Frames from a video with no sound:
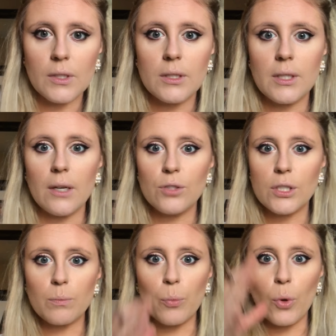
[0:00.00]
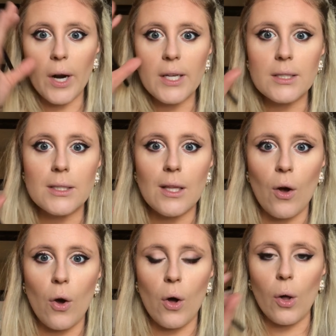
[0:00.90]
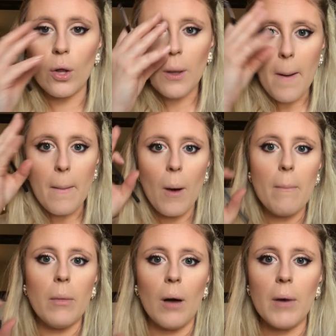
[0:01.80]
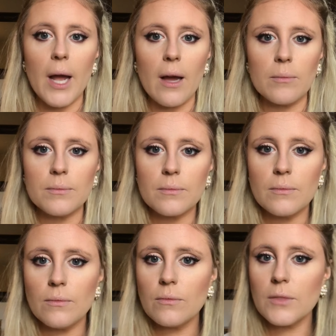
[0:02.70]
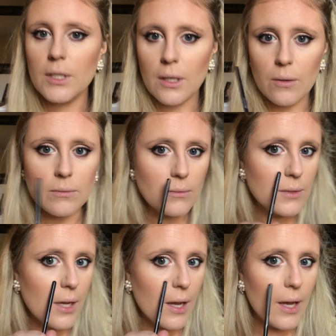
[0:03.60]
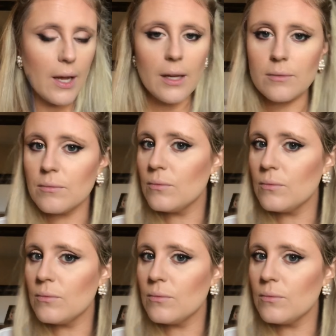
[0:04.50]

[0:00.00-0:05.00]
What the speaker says: See how it just brightens the whole ba-bam, you know? Hey.